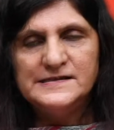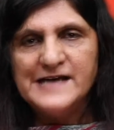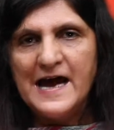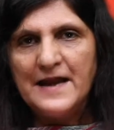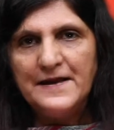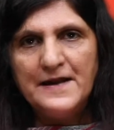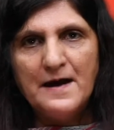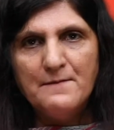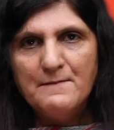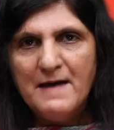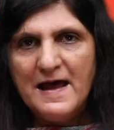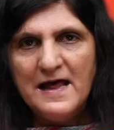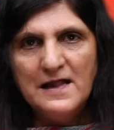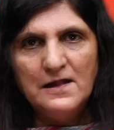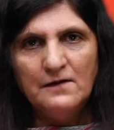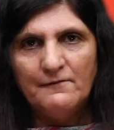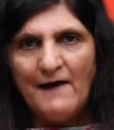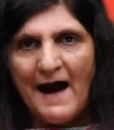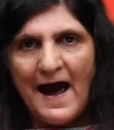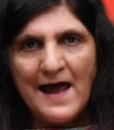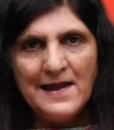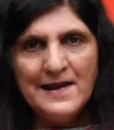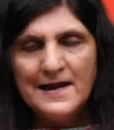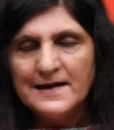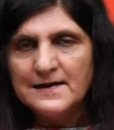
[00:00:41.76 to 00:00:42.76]
gender-based
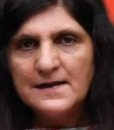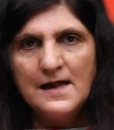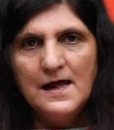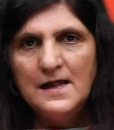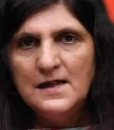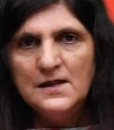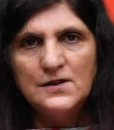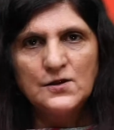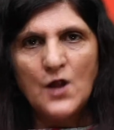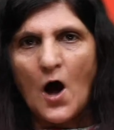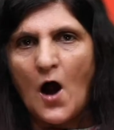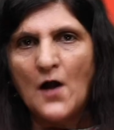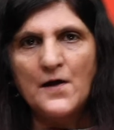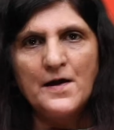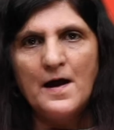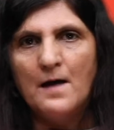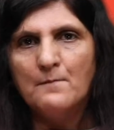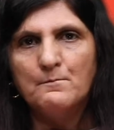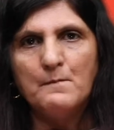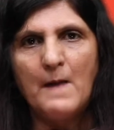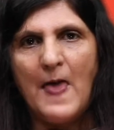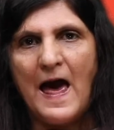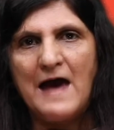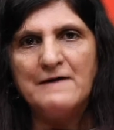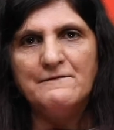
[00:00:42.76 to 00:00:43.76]
violence, is not
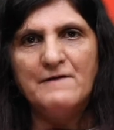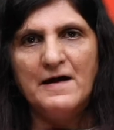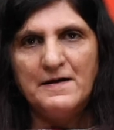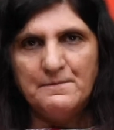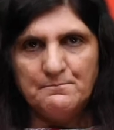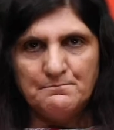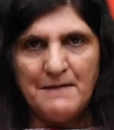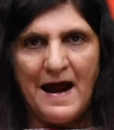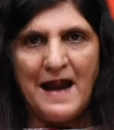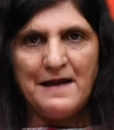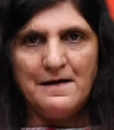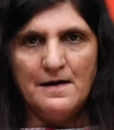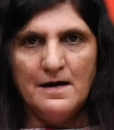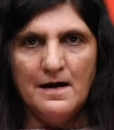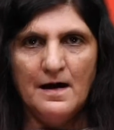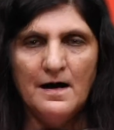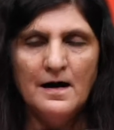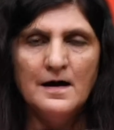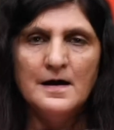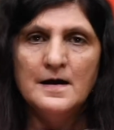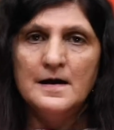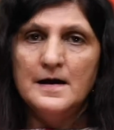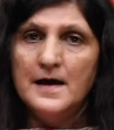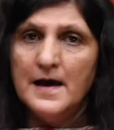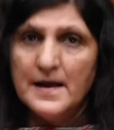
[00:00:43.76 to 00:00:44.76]
a private
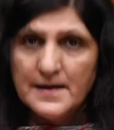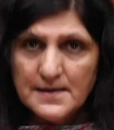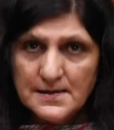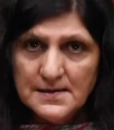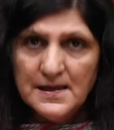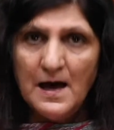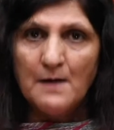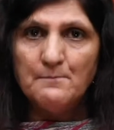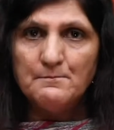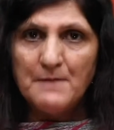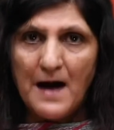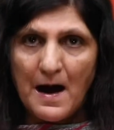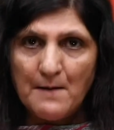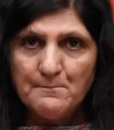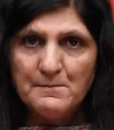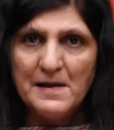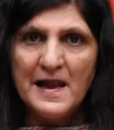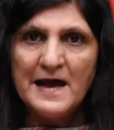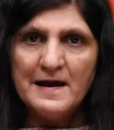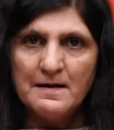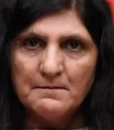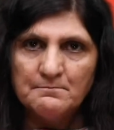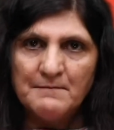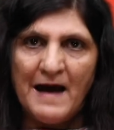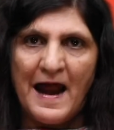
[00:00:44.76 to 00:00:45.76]
matter. It's a
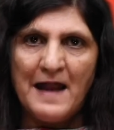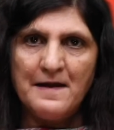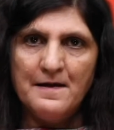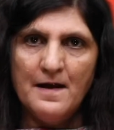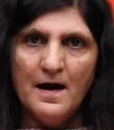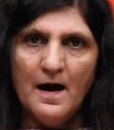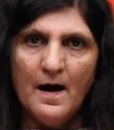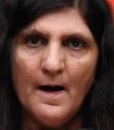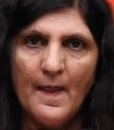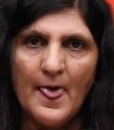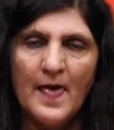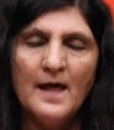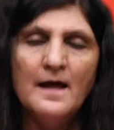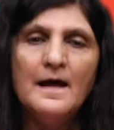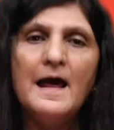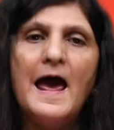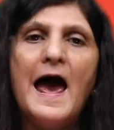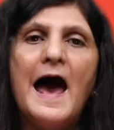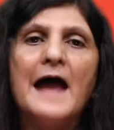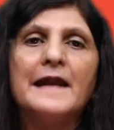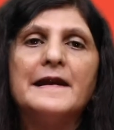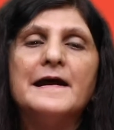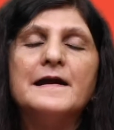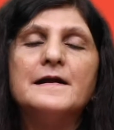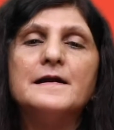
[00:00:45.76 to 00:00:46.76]
public matter
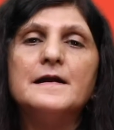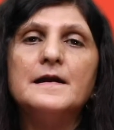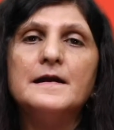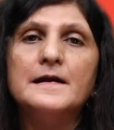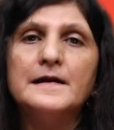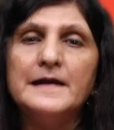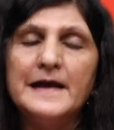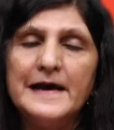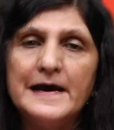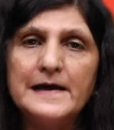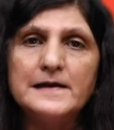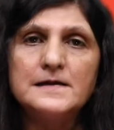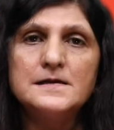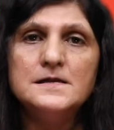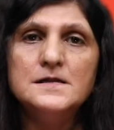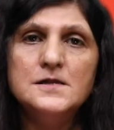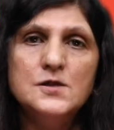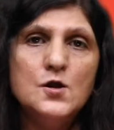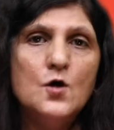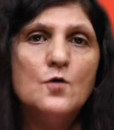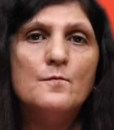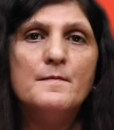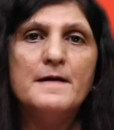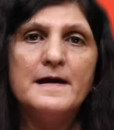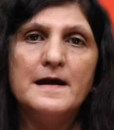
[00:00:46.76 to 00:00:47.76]
and it needs
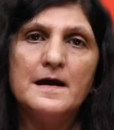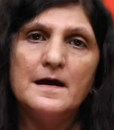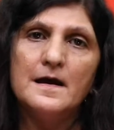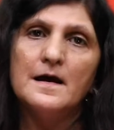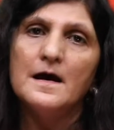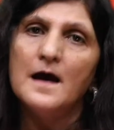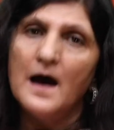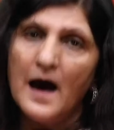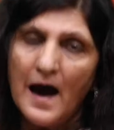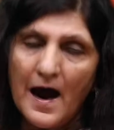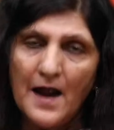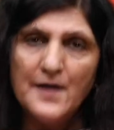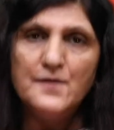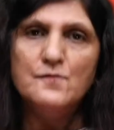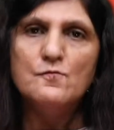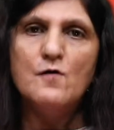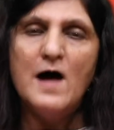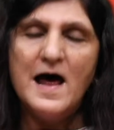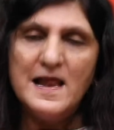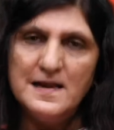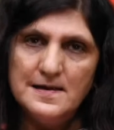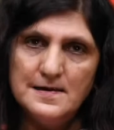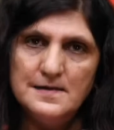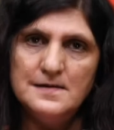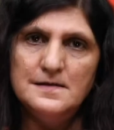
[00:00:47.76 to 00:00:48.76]
to be
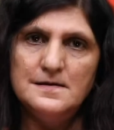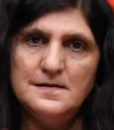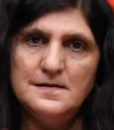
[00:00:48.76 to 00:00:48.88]
addressed.